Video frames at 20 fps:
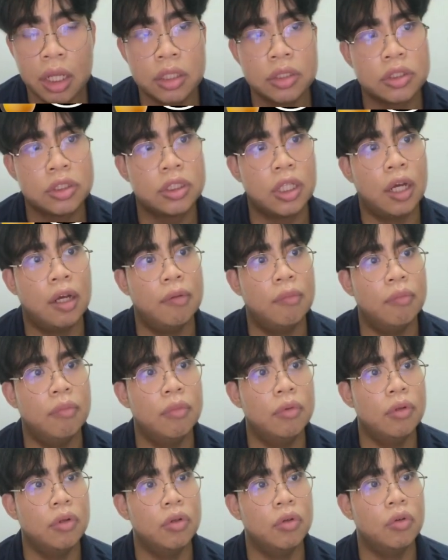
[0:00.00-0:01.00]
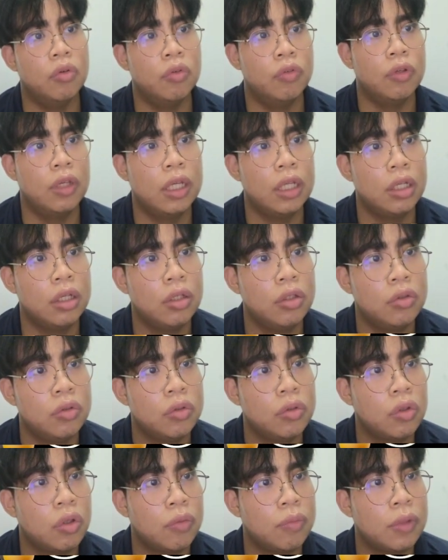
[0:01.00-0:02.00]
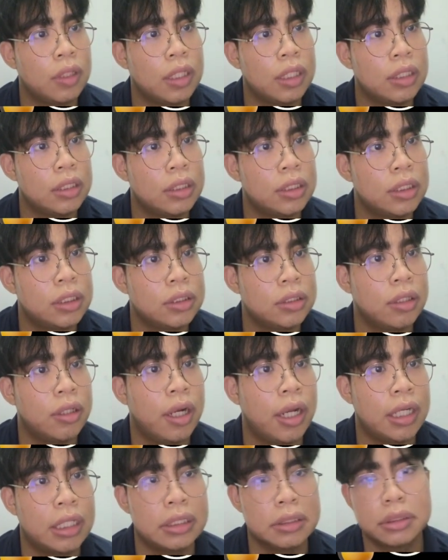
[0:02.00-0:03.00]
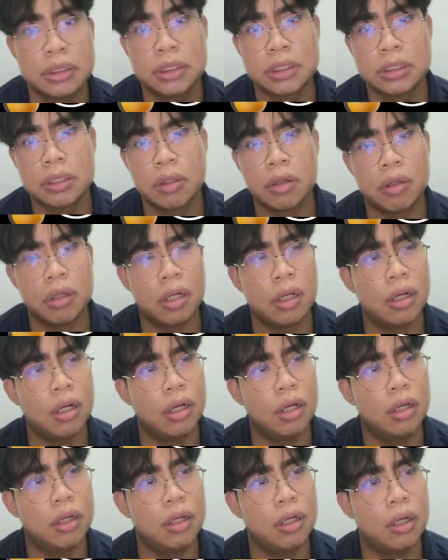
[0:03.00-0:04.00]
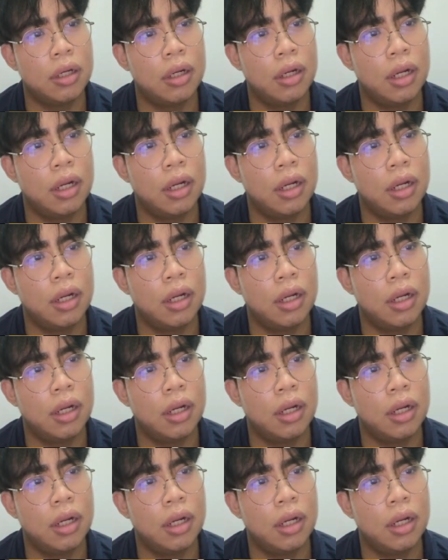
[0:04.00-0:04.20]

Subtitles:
Some low-value commodities like scrap